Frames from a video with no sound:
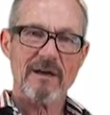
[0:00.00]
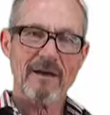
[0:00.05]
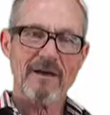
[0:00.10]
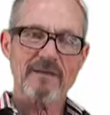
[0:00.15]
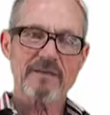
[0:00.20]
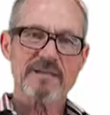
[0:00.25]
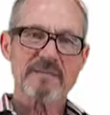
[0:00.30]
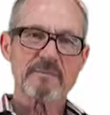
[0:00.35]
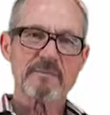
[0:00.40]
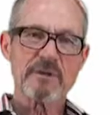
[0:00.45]
I
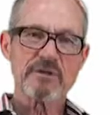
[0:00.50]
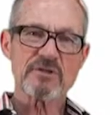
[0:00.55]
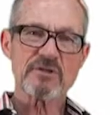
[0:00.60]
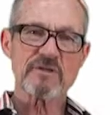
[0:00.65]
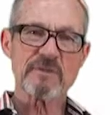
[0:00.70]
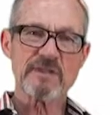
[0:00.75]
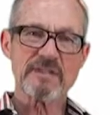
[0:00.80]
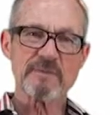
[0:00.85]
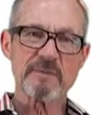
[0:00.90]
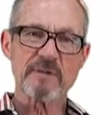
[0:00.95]
just
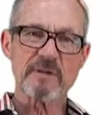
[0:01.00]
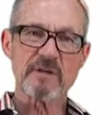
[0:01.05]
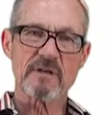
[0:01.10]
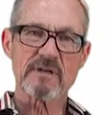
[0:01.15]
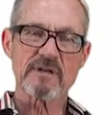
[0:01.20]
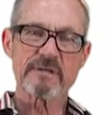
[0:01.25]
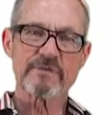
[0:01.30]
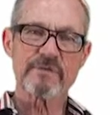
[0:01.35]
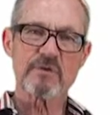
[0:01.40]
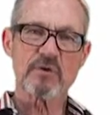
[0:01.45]
mention this
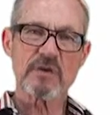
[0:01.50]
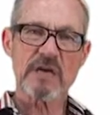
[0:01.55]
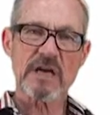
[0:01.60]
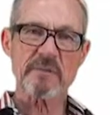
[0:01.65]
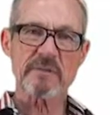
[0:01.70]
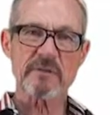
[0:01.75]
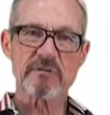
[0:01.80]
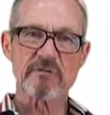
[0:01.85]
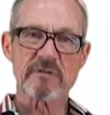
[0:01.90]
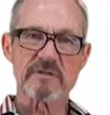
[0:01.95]
because if you
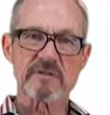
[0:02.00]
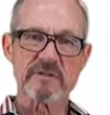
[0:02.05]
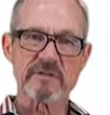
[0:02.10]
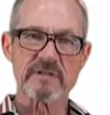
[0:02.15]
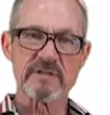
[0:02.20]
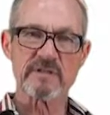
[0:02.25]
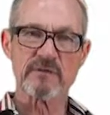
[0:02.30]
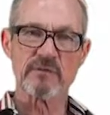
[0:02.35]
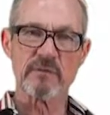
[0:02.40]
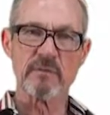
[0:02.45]
come across
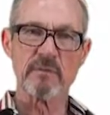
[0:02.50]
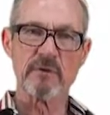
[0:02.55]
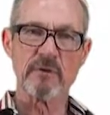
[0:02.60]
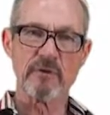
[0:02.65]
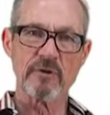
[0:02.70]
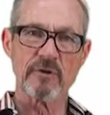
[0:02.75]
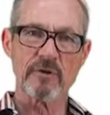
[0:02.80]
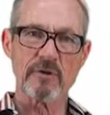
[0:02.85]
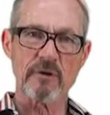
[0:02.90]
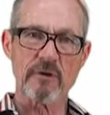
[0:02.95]
this term
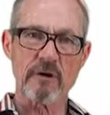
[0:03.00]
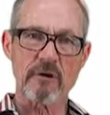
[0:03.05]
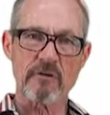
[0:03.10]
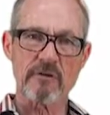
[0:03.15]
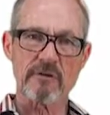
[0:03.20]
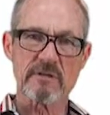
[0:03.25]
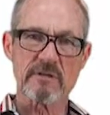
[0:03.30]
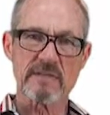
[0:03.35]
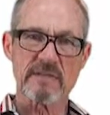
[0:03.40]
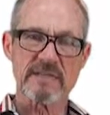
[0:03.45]

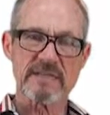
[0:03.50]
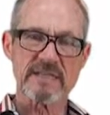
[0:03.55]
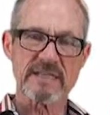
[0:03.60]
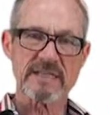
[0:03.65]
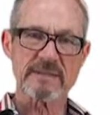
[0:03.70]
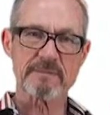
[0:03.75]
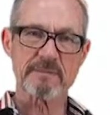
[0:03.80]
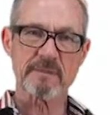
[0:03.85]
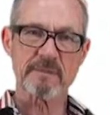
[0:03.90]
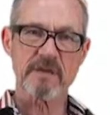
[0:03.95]
learning-oriented
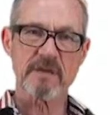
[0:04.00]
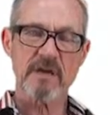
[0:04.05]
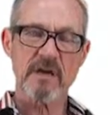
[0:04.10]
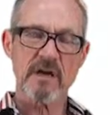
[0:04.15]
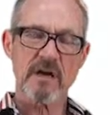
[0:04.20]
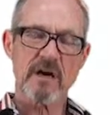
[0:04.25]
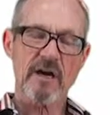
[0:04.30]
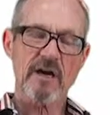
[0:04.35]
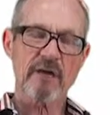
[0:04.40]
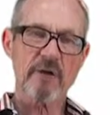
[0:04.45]
assessment,
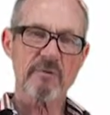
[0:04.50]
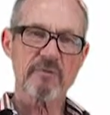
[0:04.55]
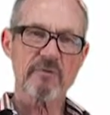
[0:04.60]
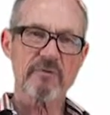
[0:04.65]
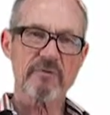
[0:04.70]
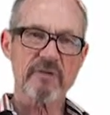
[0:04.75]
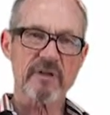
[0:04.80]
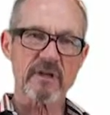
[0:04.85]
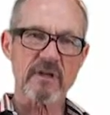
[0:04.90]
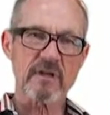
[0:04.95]
I hope
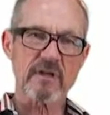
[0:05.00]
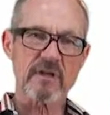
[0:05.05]
you think,